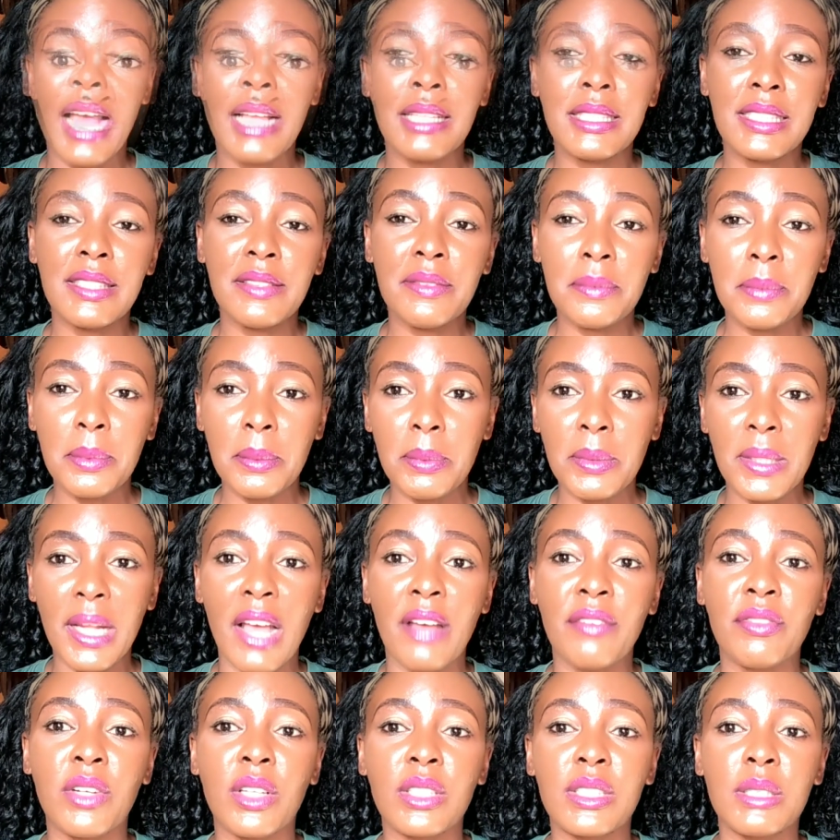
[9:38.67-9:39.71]
I've seen people
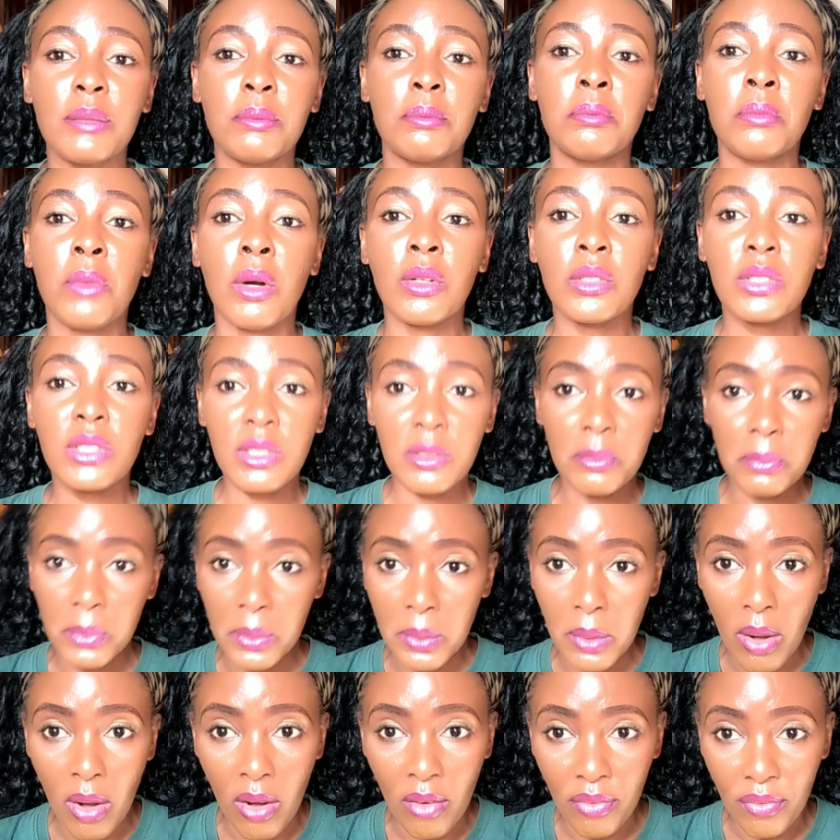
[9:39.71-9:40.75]
that have gotten
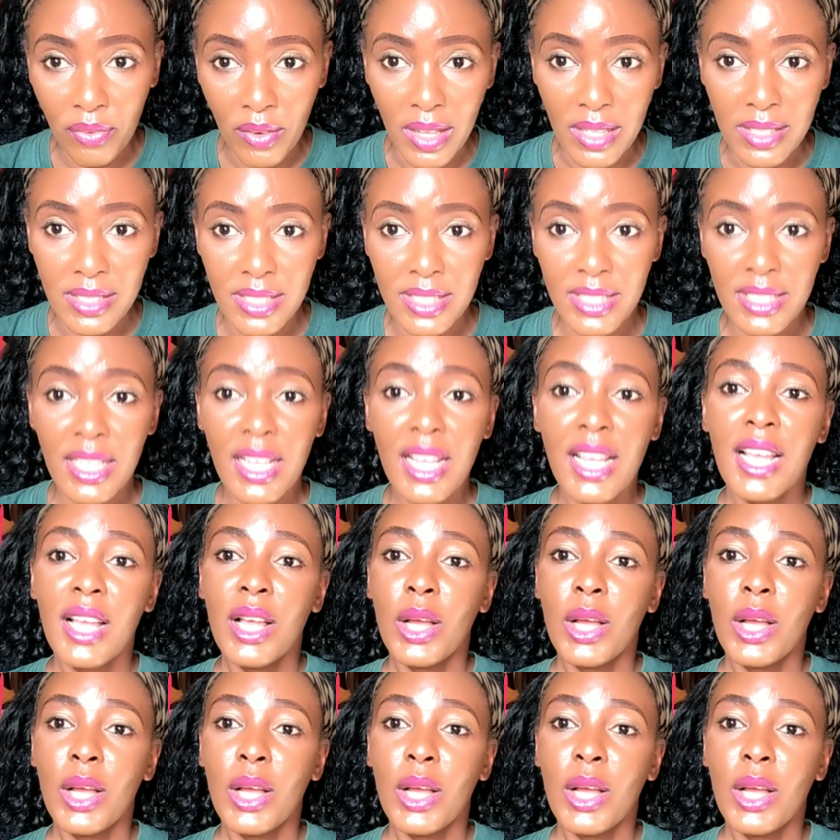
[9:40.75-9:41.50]
multiple offers